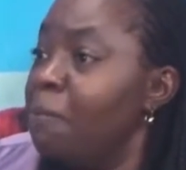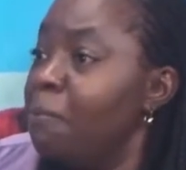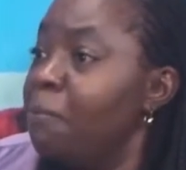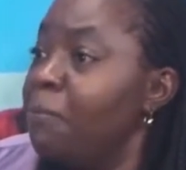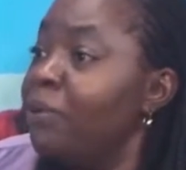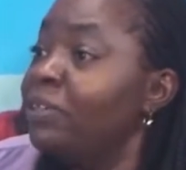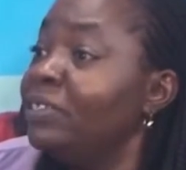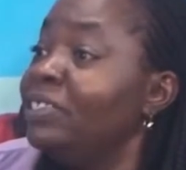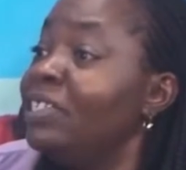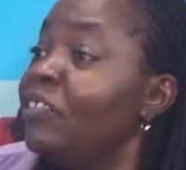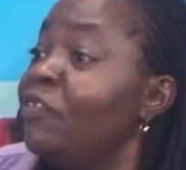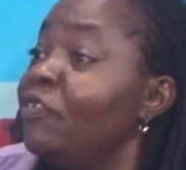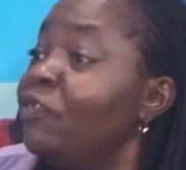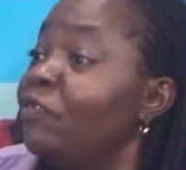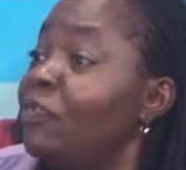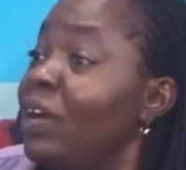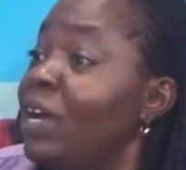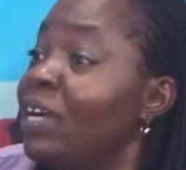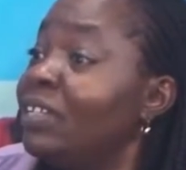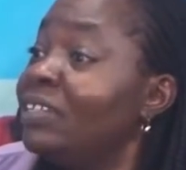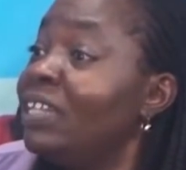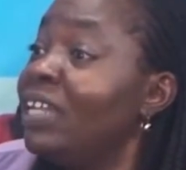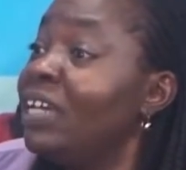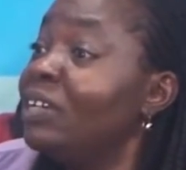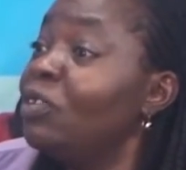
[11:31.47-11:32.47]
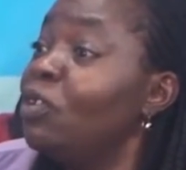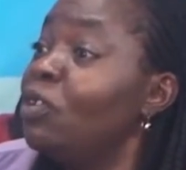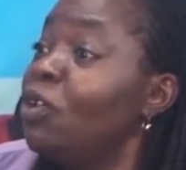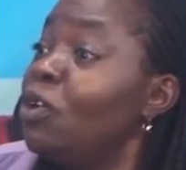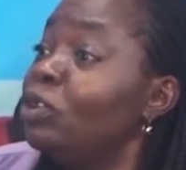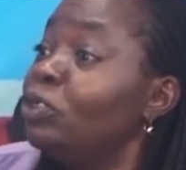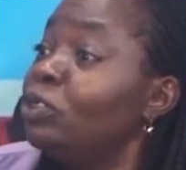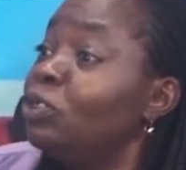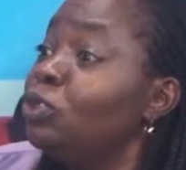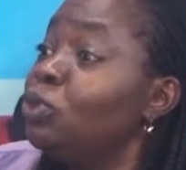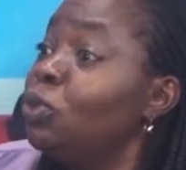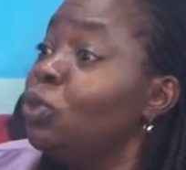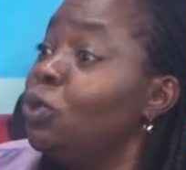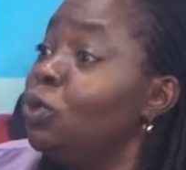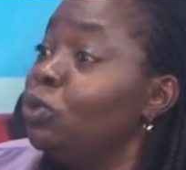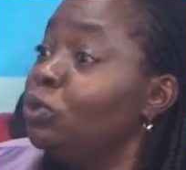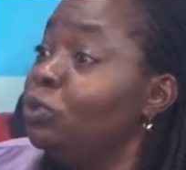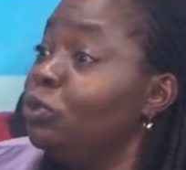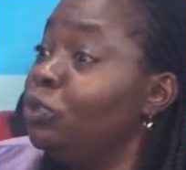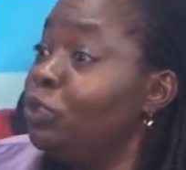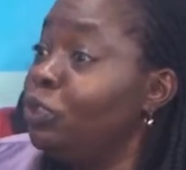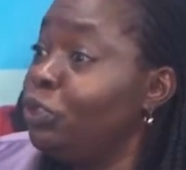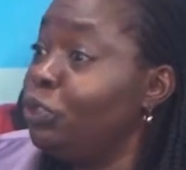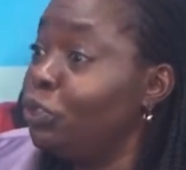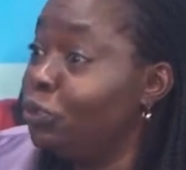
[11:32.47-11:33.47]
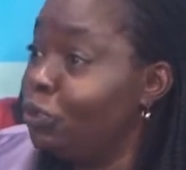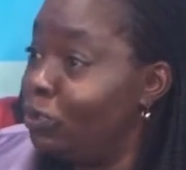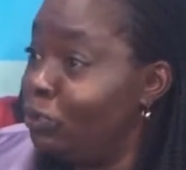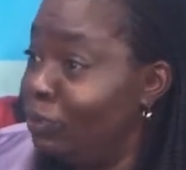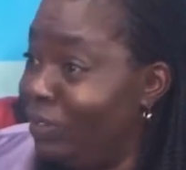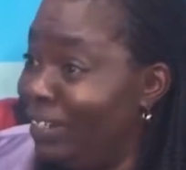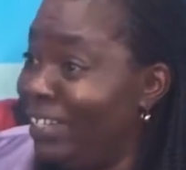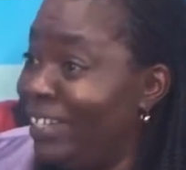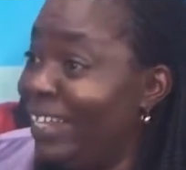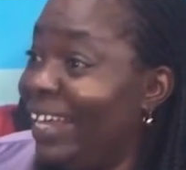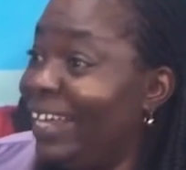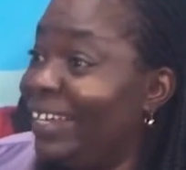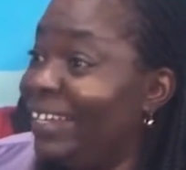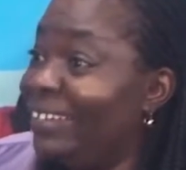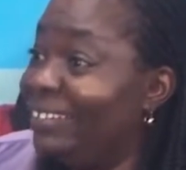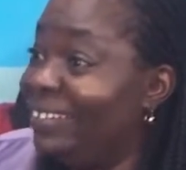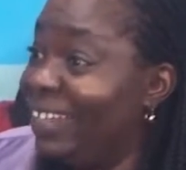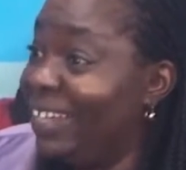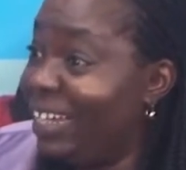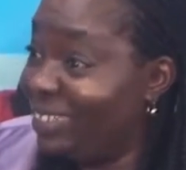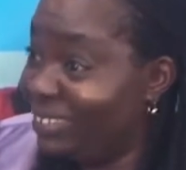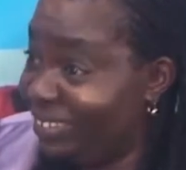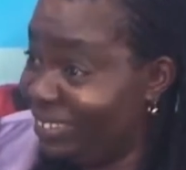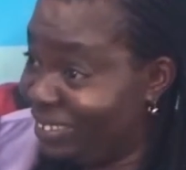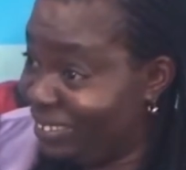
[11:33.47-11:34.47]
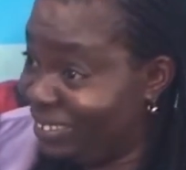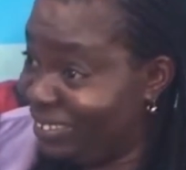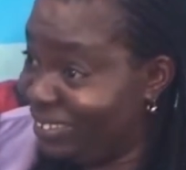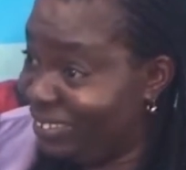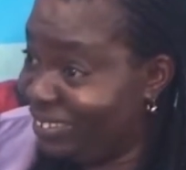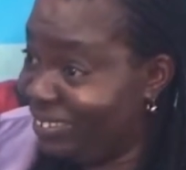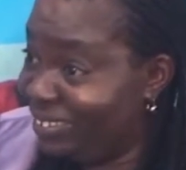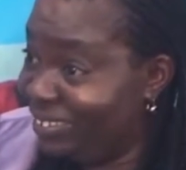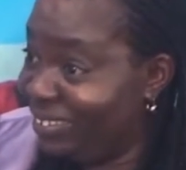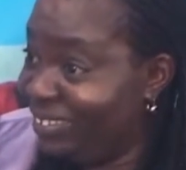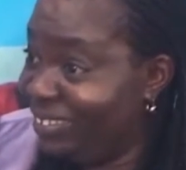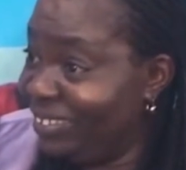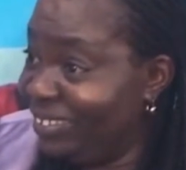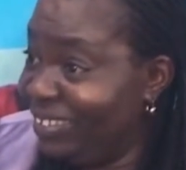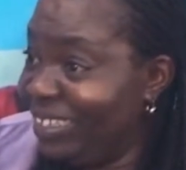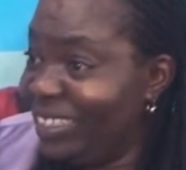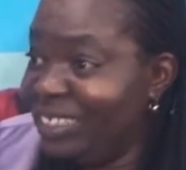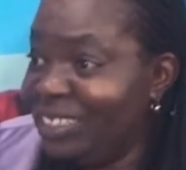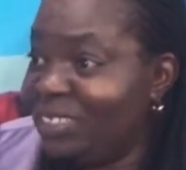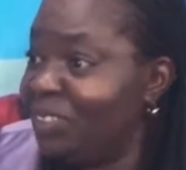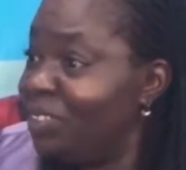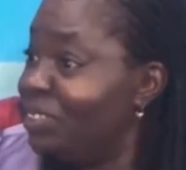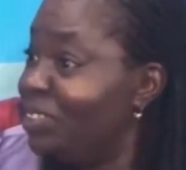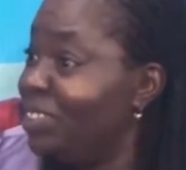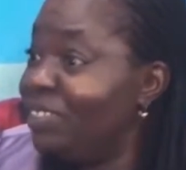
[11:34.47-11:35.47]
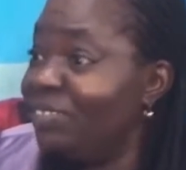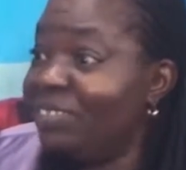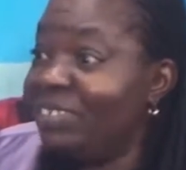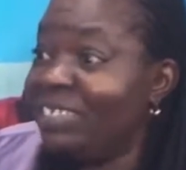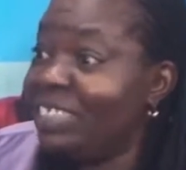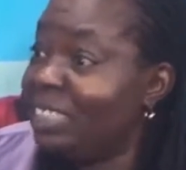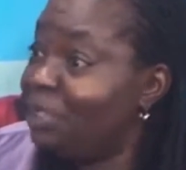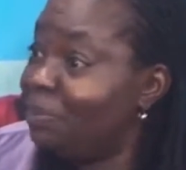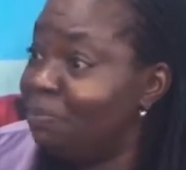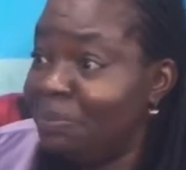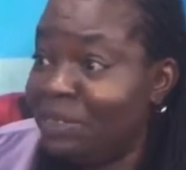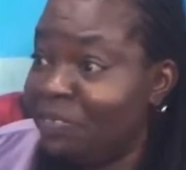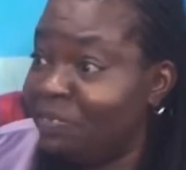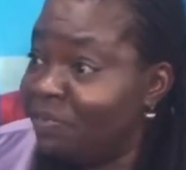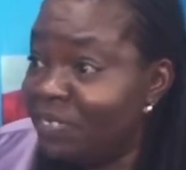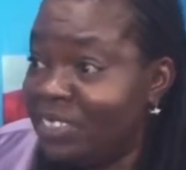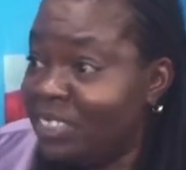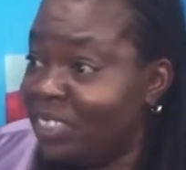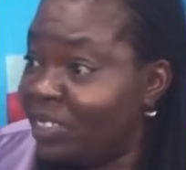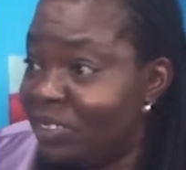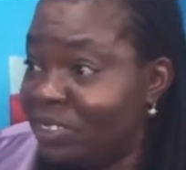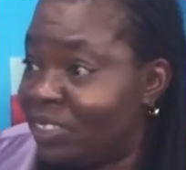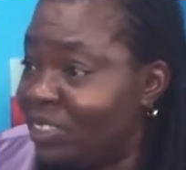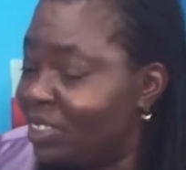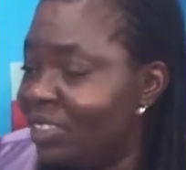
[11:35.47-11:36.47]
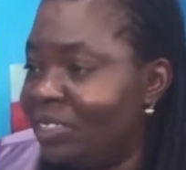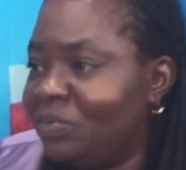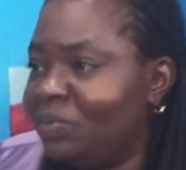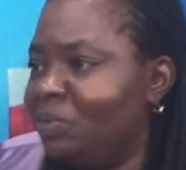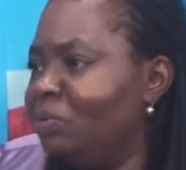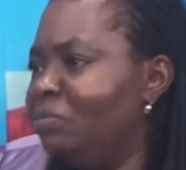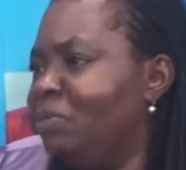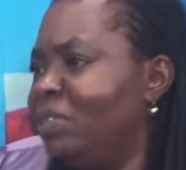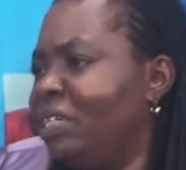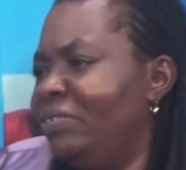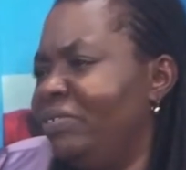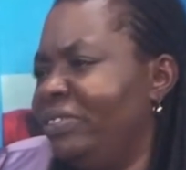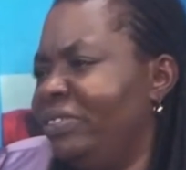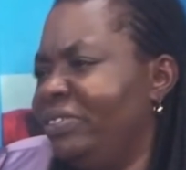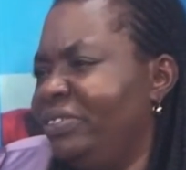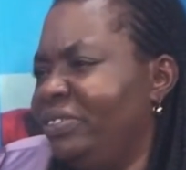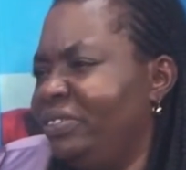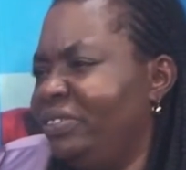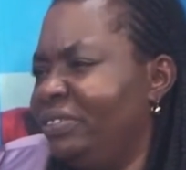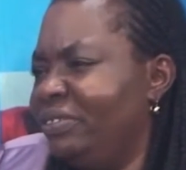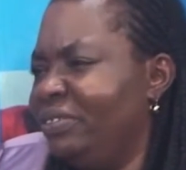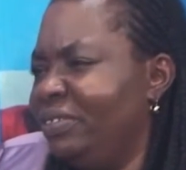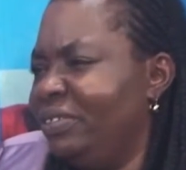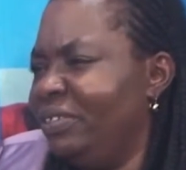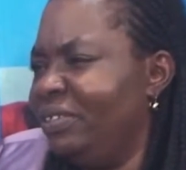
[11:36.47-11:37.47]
But the fact that God told you like that is not a recipe for a successful marriage.